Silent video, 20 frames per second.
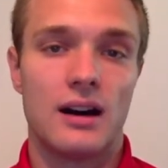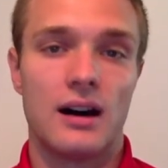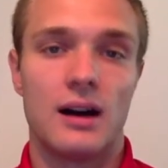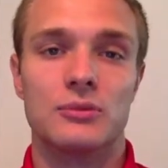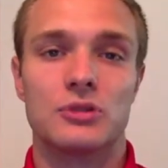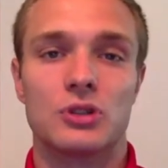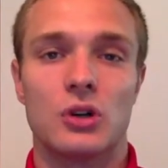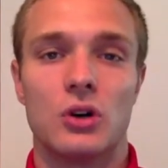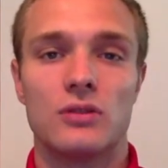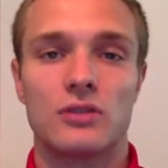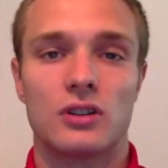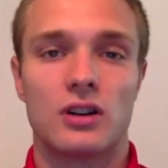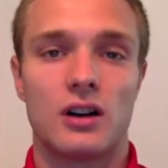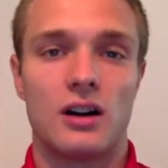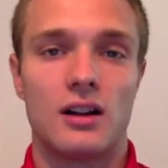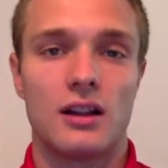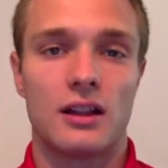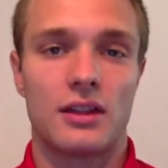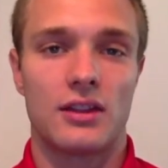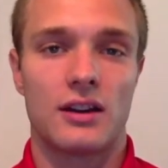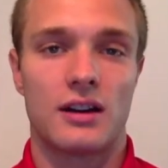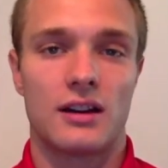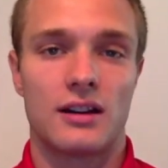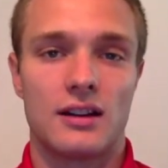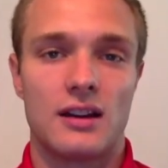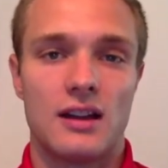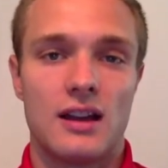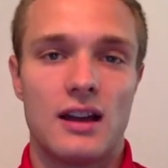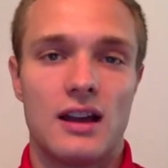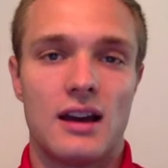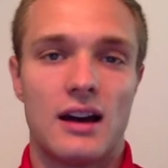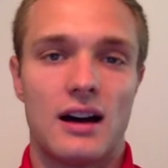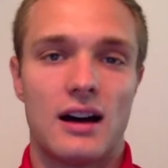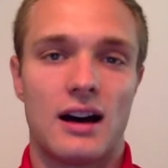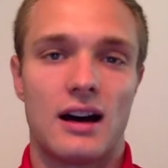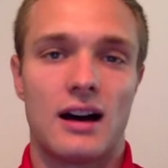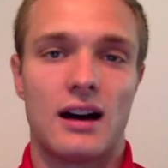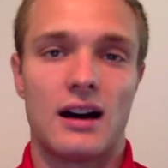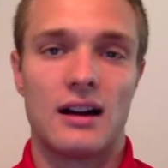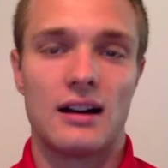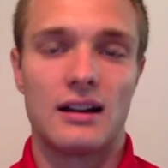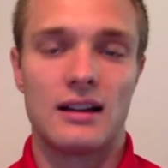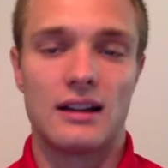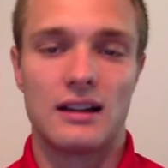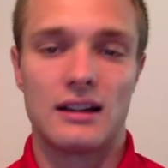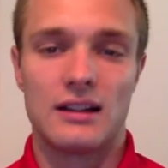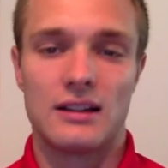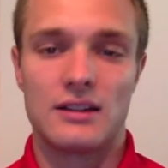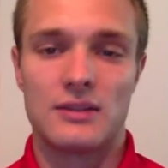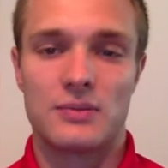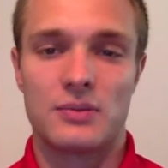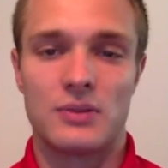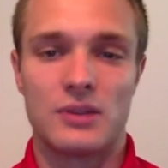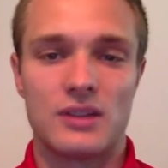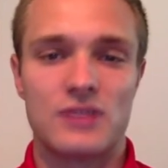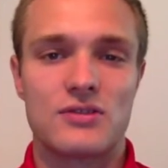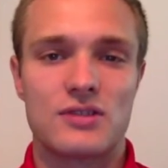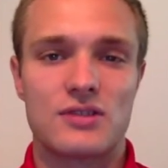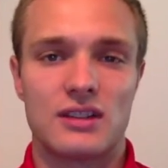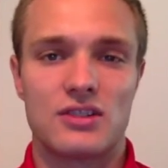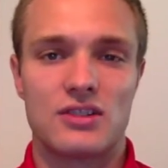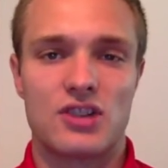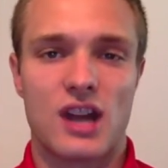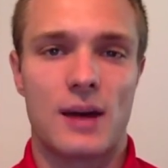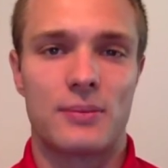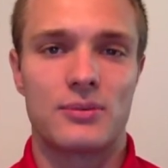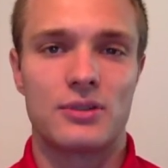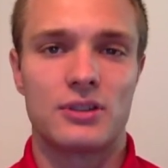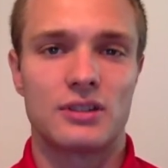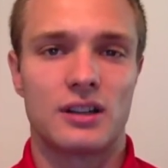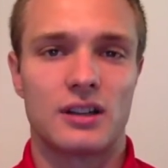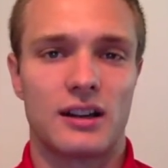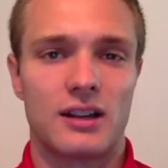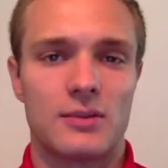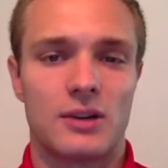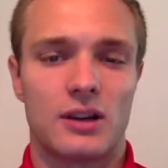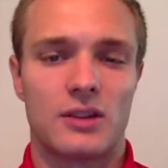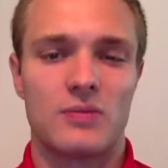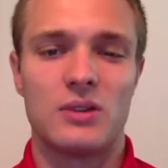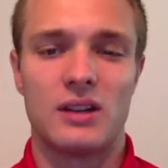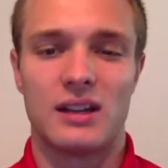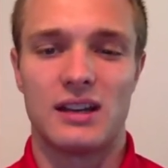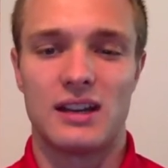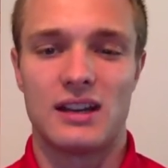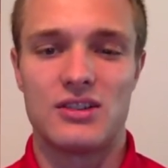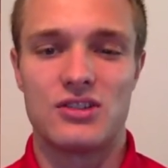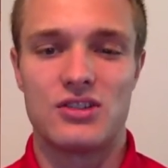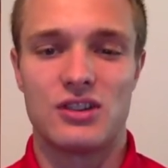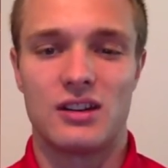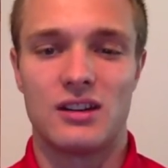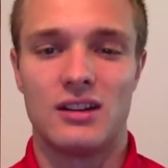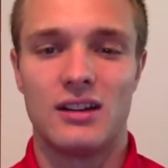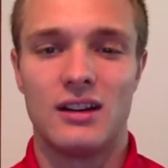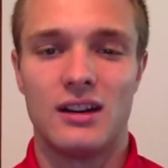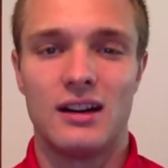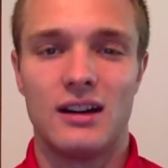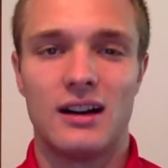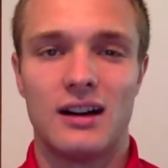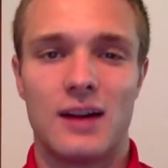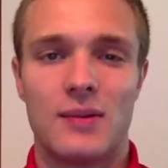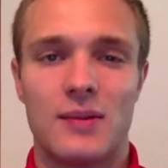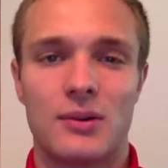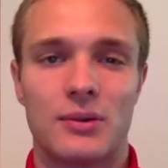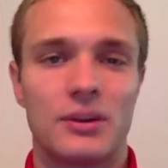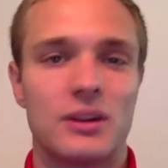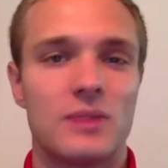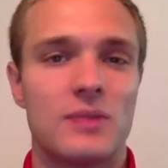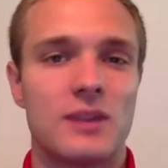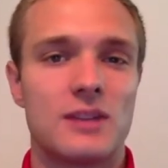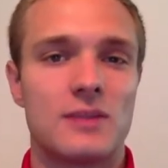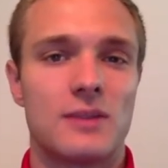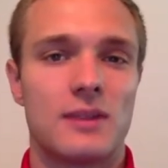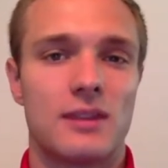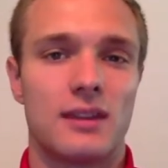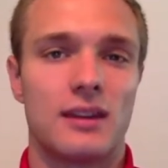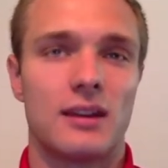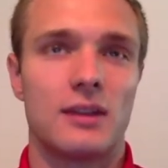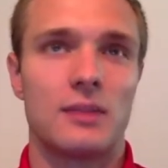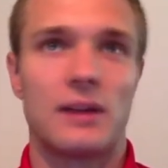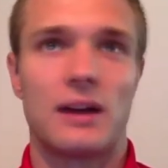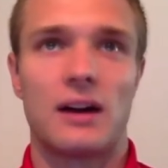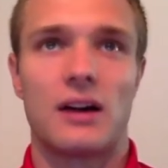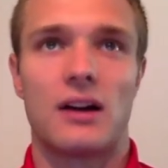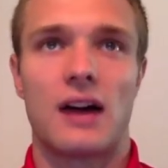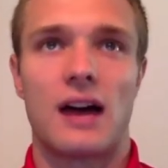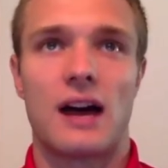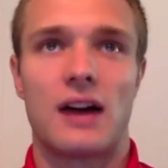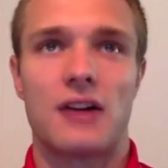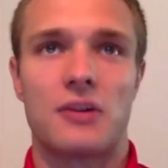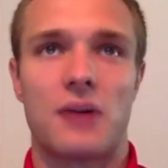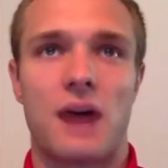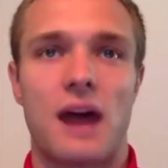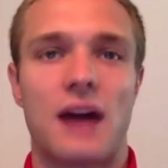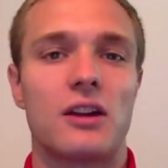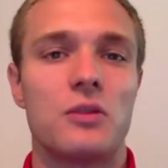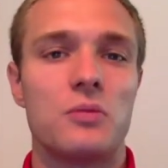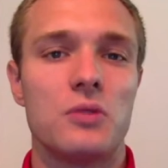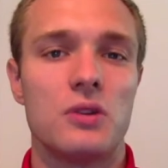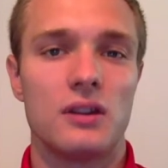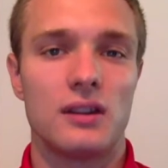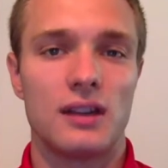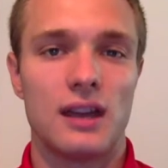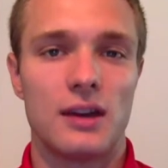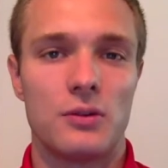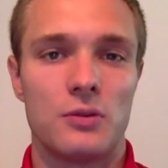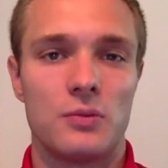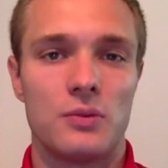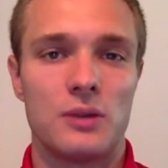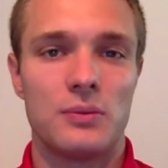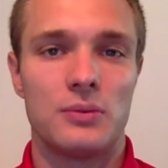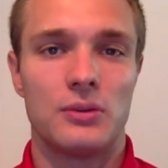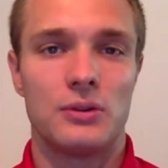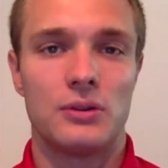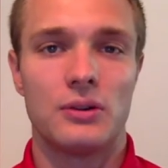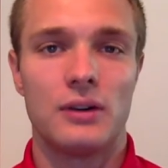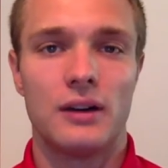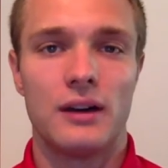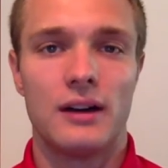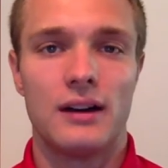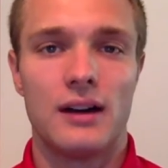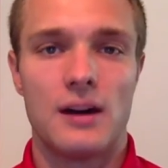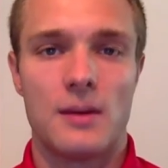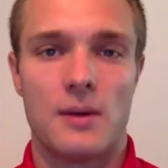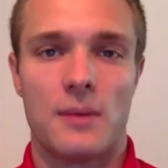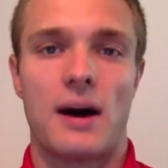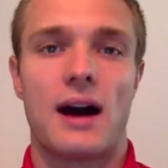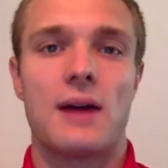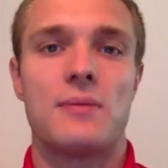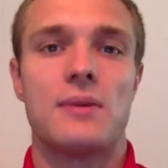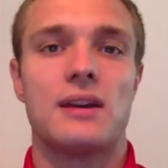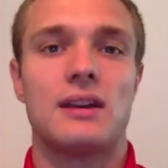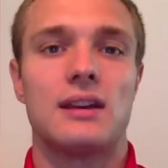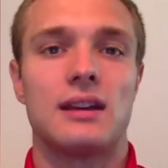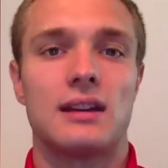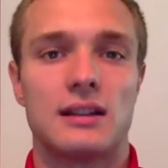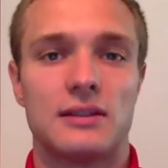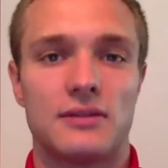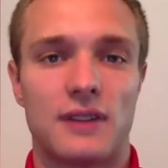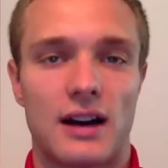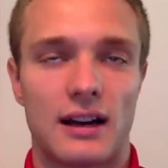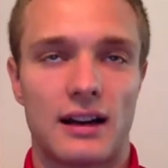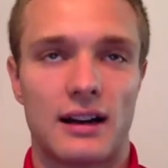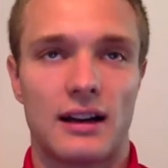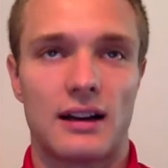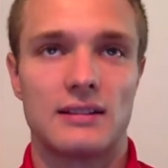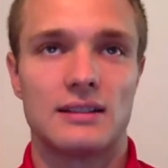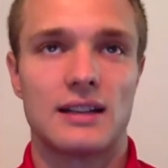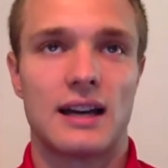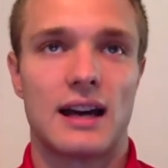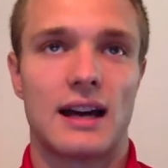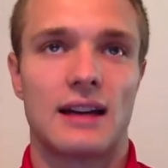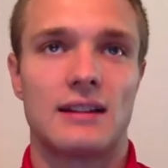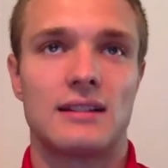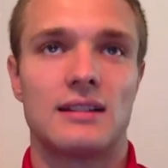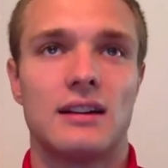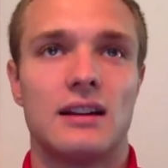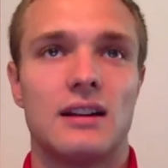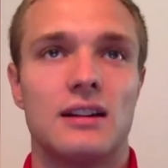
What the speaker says: So overall, I thought it's a pretty interesting chapter talking about communication. It really makes me think about, how do I communicate with people? Am I making enough eye contact?